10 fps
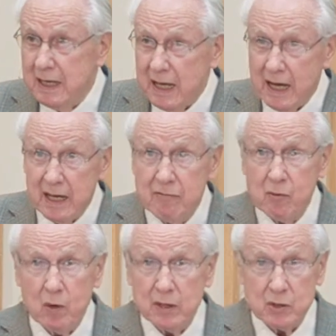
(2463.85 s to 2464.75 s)
Now,
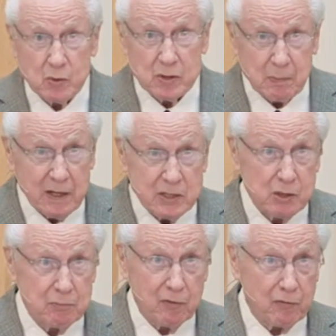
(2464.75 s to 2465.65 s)
everyone is
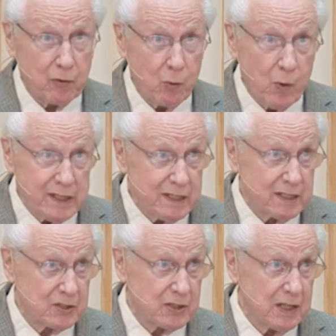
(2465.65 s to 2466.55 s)
responsible for
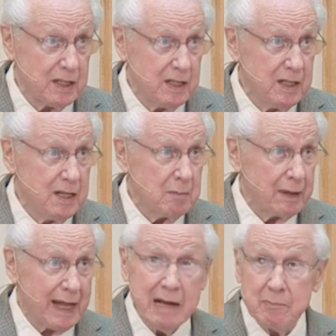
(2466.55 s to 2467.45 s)
witnessing,
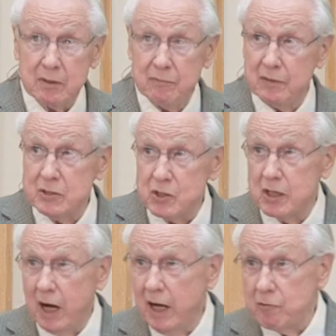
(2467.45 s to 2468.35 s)
but I'm convinced
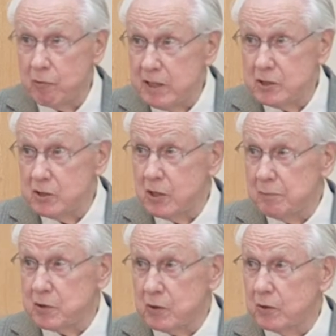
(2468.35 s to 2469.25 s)
God raises
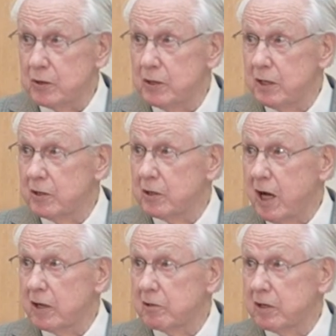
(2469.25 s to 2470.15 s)
up certain in the
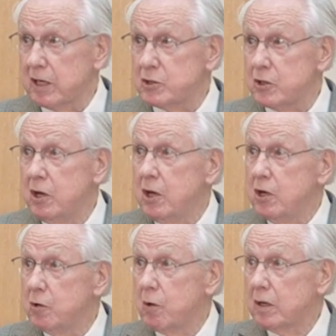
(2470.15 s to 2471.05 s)
congregation
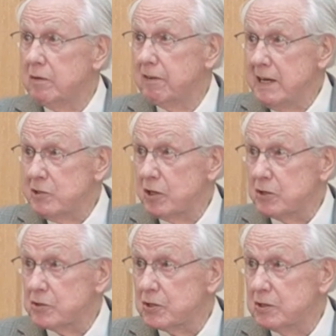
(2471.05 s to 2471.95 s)
who are
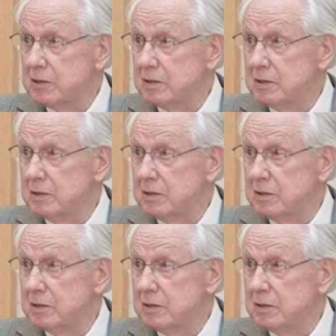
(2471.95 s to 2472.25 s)
evangelists.